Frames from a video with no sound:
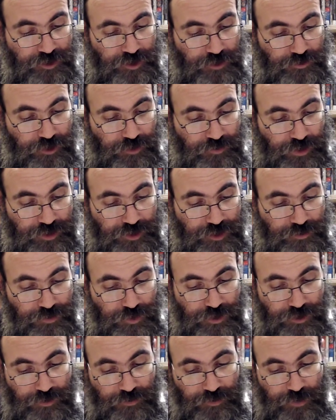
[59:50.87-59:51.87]
Sof Shnei
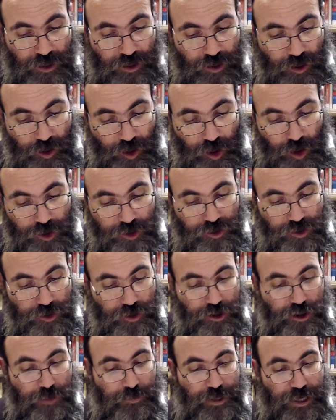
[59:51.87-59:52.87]
HaTzimtzum?
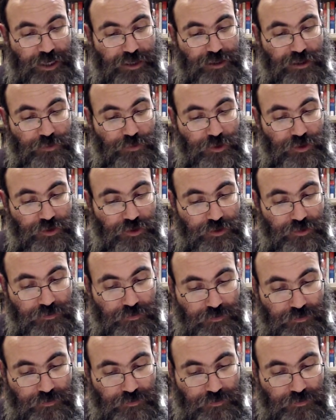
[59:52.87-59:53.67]
Oisiyus Sheba'atzmus.